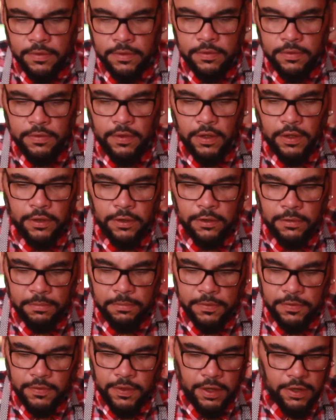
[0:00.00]
Take a little
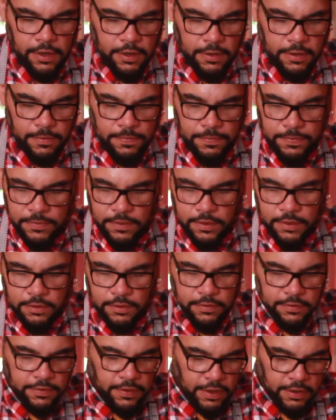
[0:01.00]
potato, a little
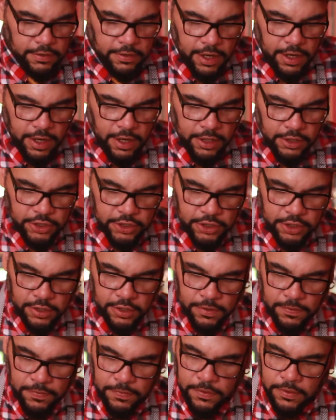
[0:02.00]
succotash,
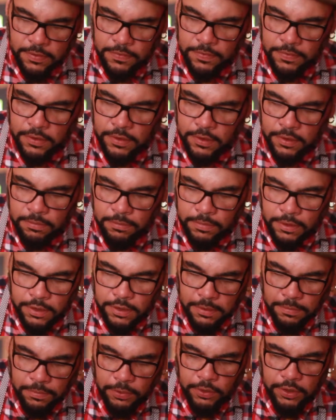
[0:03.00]
a bit of
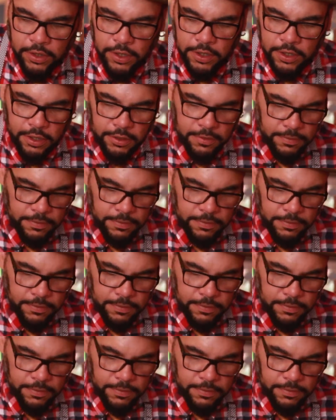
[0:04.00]
the pork.